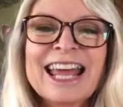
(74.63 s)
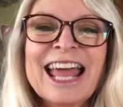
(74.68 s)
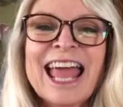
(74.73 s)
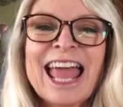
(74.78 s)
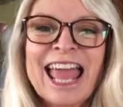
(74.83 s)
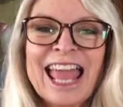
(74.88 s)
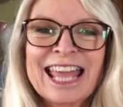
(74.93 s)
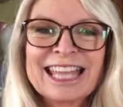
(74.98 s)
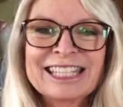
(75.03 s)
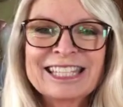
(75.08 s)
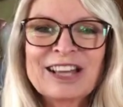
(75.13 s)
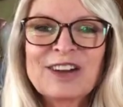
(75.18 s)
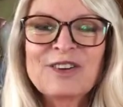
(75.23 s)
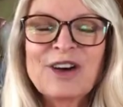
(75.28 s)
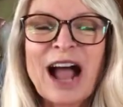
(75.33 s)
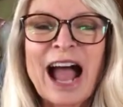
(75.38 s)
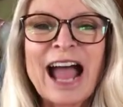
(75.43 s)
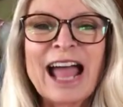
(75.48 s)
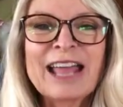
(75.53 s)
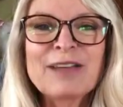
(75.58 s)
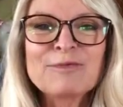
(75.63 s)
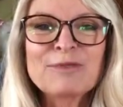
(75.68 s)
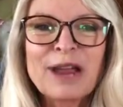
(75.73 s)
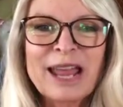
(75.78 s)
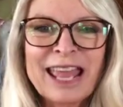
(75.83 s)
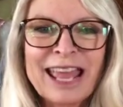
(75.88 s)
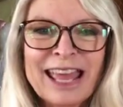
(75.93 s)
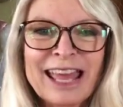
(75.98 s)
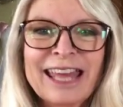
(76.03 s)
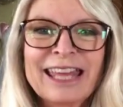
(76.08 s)
And so I
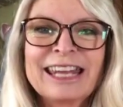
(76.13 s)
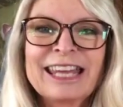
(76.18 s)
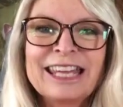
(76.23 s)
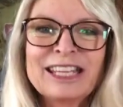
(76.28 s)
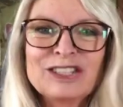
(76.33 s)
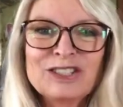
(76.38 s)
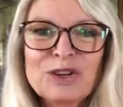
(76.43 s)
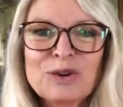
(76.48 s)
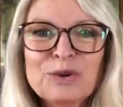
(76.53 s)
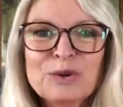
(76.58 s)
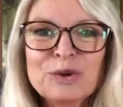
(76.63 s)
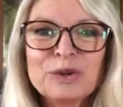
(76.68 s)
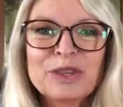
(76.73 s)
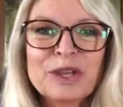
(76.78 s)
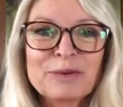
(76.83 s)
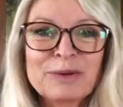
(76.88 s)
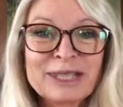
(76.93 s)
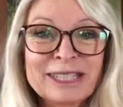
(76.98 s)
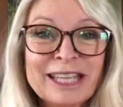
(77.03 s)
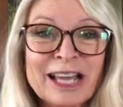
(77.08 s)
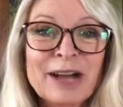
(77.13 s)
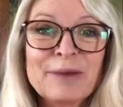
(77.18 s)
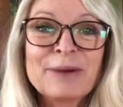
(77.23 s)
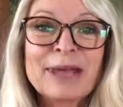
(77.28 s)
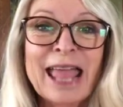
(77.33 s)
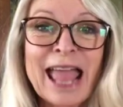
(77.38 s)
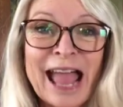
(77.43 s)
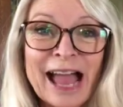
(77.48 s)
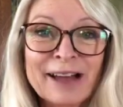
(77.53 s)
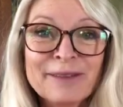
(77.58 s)
ran a tool that would tell me
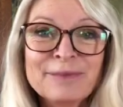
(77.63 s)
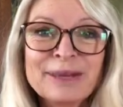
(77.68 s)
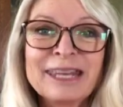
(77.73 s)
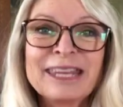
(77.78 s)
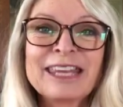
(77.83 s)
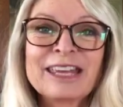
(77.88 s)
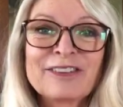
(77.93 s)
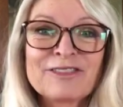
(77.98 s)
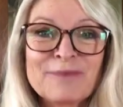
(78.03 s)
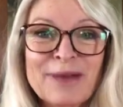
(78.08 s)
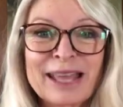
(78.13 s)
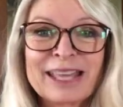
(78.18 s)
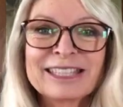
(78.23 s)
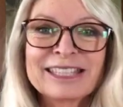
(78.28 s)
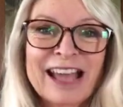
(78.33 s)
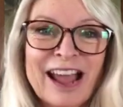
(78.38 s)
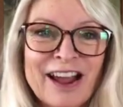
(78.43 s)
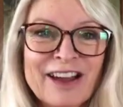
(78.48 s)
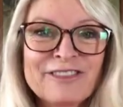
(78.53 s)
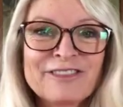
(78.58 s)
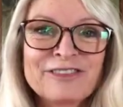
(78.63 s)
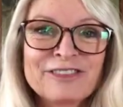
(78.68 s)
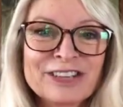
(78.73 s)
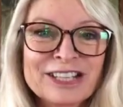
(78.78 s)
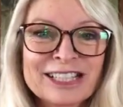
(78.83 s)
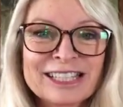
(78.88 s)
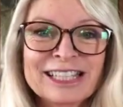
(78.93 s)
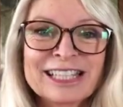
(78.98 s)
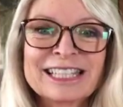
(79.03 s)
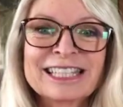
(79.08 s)
how many of my entire friends
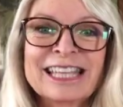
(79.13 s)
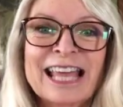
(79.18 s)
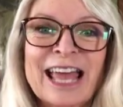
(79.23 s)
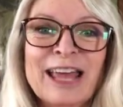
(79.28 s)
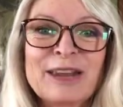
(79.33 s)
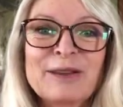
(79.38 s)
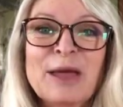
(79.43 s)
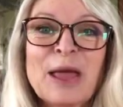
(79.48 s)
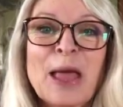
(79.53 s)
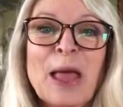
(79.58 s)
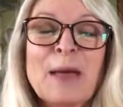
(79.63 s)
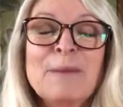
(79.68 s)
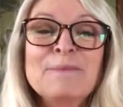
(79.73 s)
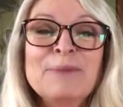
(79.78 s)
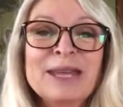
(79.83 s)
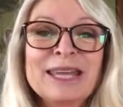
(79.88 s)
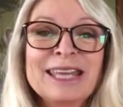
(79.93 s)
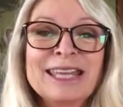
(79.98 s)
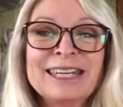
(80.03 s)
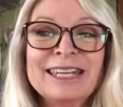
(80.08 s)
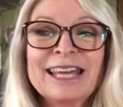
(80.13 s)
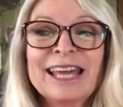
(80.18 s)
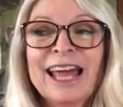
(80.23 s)
list had been